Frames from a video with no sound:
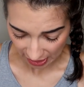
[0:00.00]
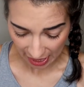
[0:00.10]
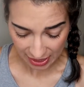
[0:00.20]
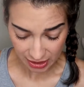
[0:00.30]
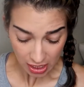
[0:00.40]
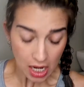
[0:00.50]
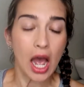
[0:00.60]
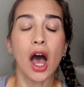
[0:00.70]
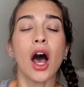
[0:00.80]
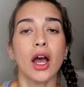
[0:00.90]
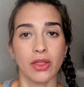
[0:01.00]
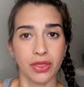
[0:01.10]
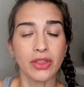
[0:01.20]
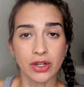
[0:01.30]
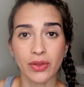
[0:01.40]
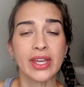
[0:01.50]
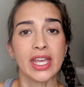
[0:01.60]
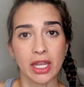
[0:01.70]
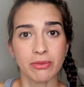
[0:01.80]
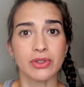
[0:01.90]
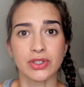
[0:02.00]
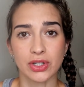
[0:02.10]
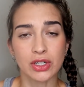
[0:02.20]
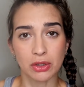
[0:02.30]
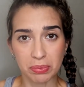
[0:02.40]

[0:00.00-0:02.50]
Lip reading: And they came full circle.